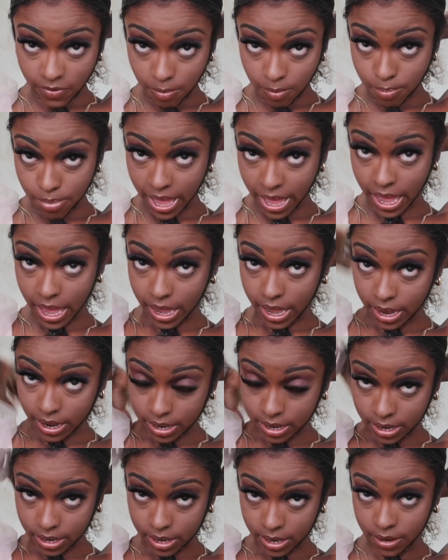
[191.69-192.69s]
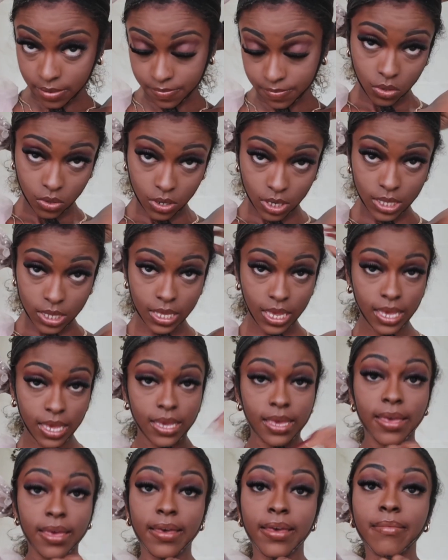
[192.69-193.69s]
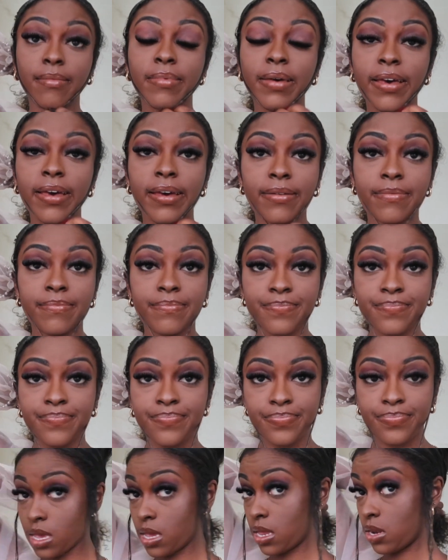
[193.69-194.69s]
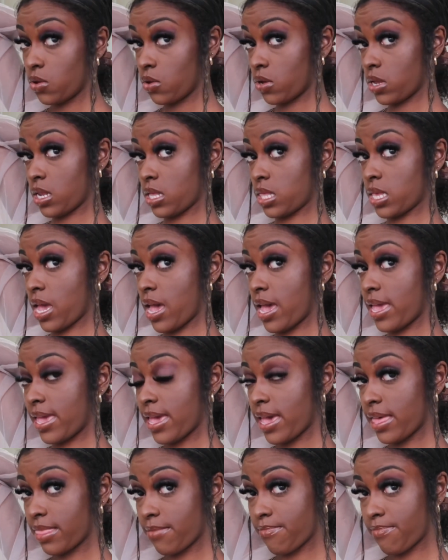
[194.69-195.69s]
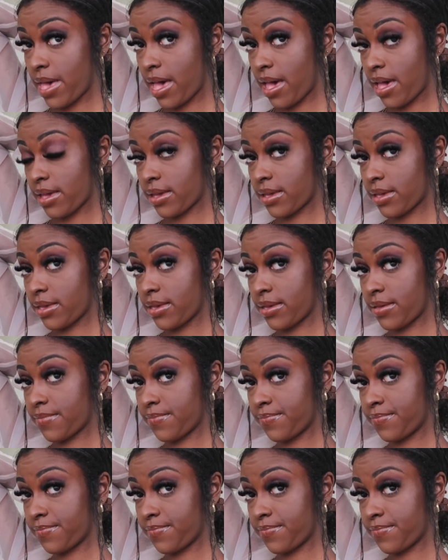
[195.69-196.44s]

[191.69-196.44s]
a band. You're going to take a hairband and you're going to tie it at the back.